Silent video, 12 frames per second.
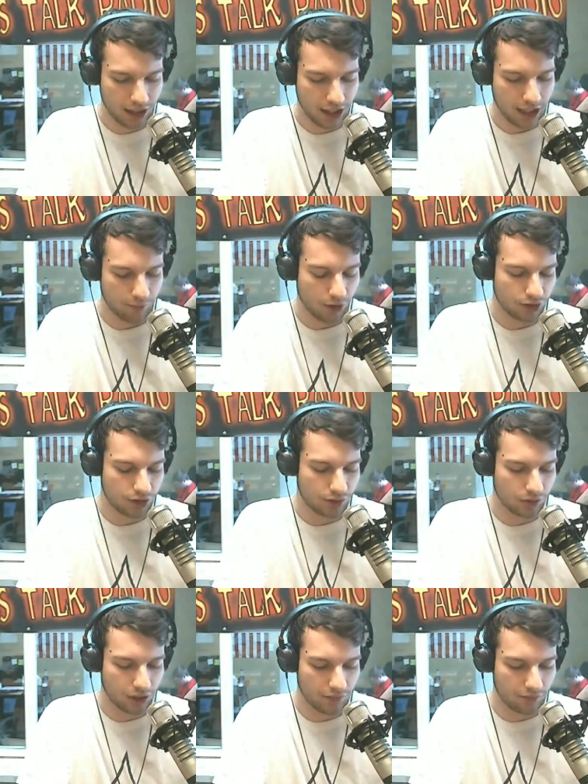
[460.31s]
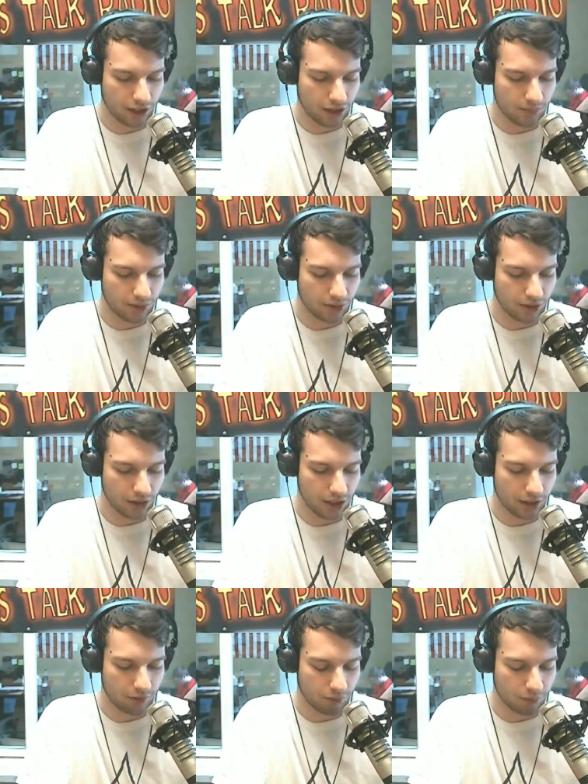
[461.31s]
And one Silicon Valley
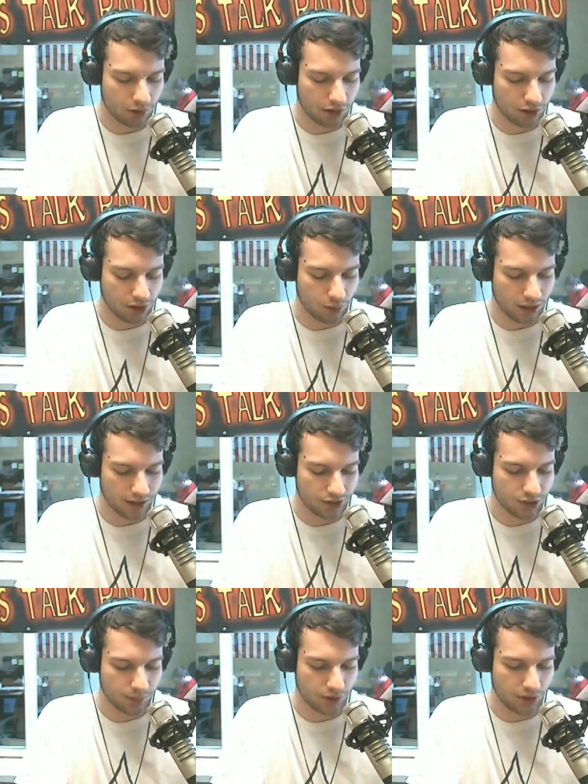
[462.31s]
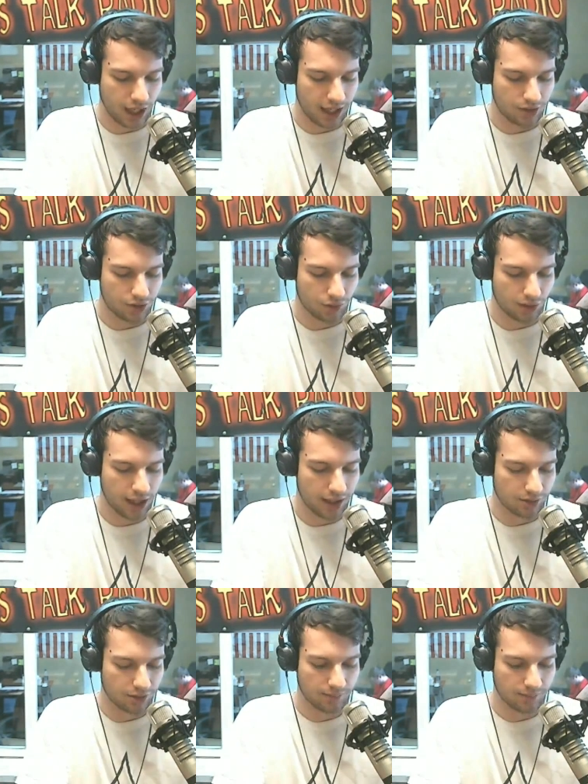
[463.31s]
billionaire reportedly wants to put that to an end.